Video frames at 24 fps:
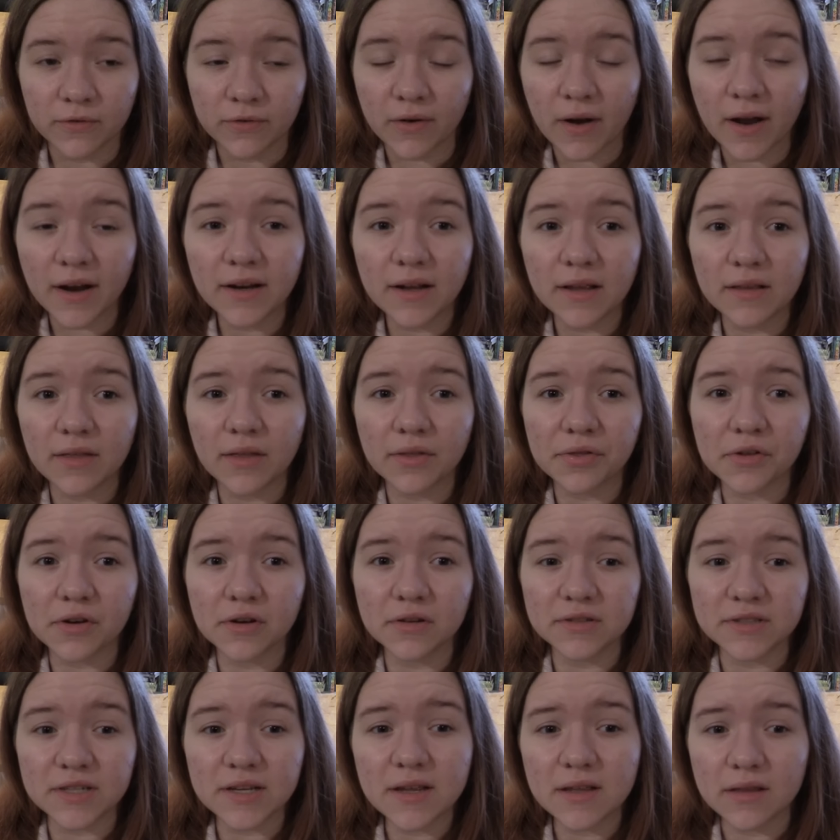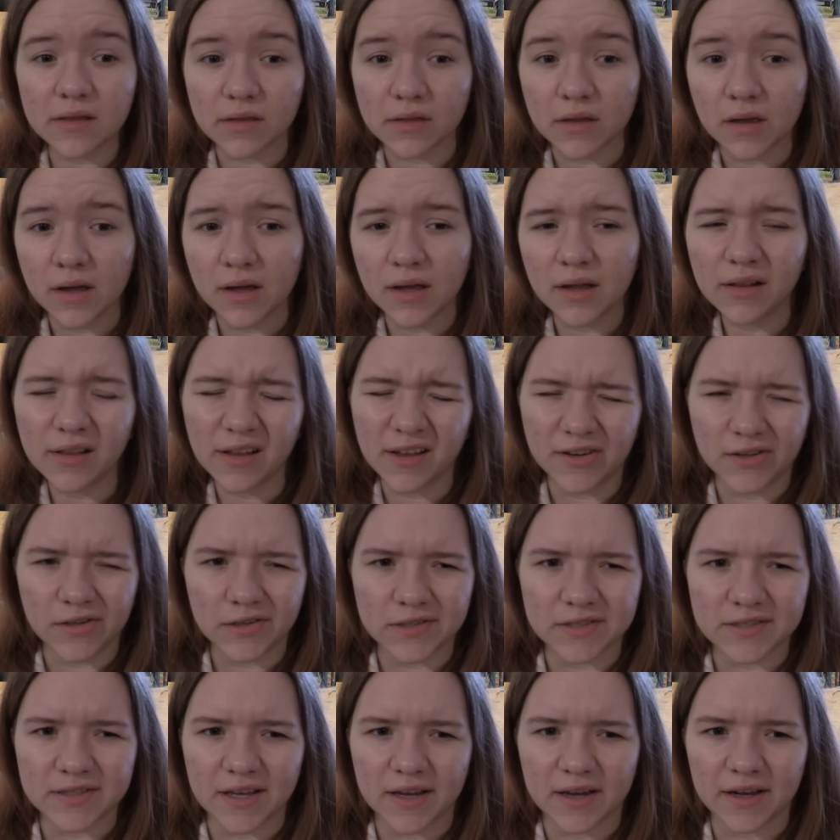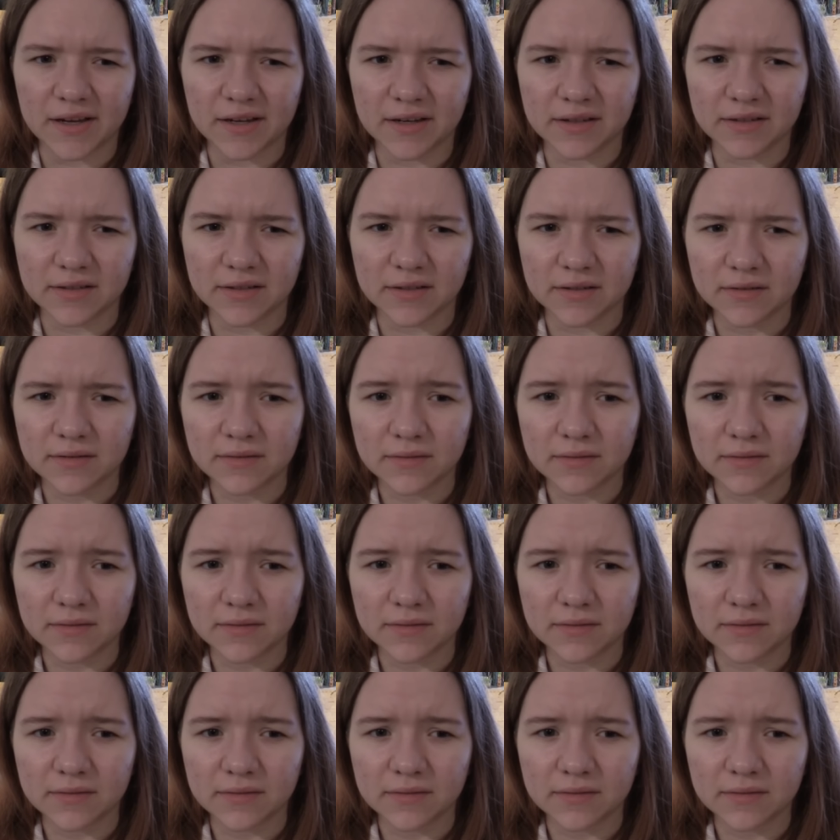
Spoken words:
Friday the 13th. He'll understand.